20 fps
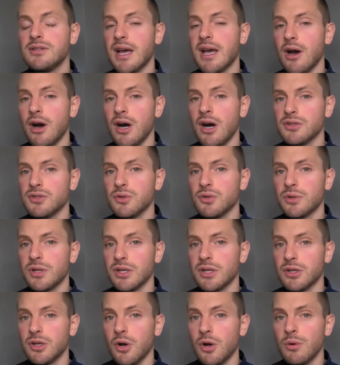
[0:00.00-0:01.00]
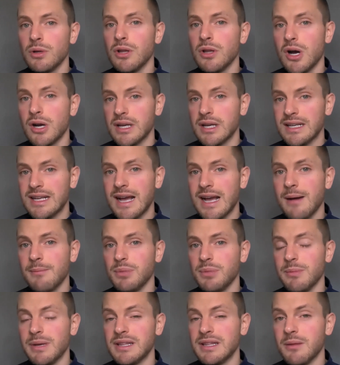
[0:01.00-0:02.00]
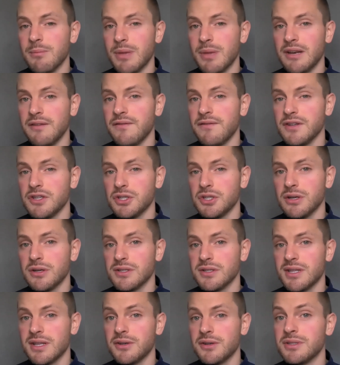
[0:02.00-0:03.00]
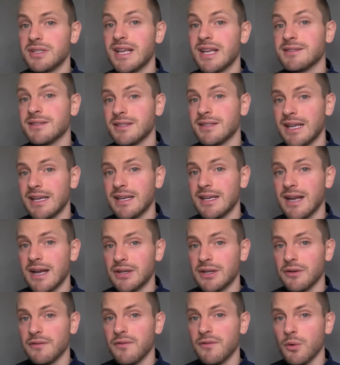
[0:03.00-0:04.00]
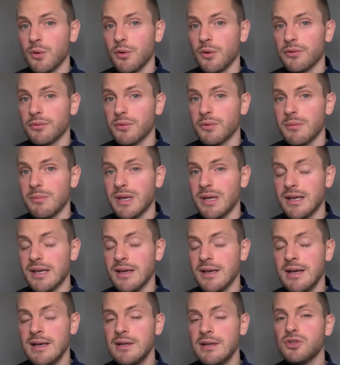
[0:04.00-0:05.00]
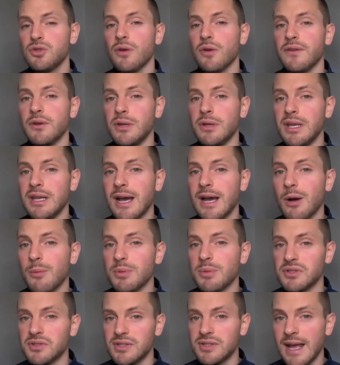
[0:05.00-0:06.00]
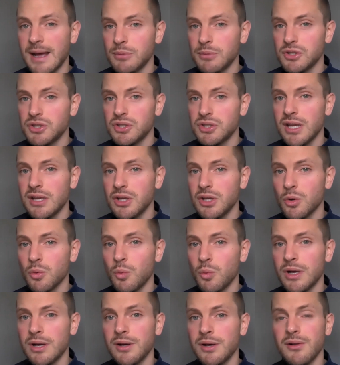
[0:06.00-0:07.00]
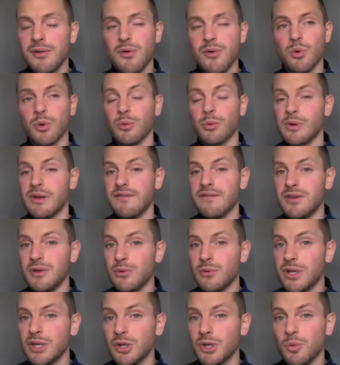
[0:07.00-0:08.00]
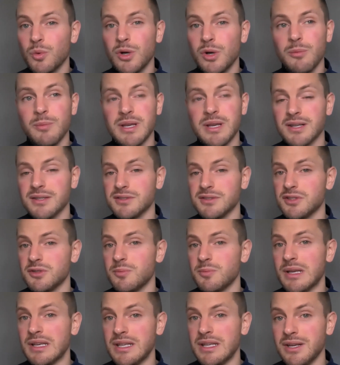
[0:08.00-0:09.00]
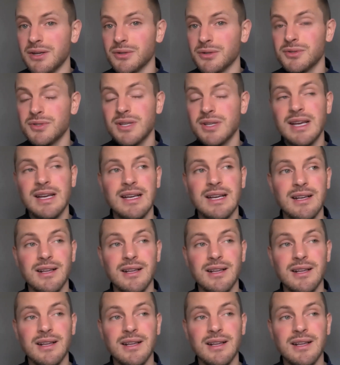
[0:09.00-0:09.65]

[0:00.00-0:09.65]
that also can go along and complement the beneficiaries that are designated on your 403B. So if you need help establishing your will or reviewing your will because it's been years,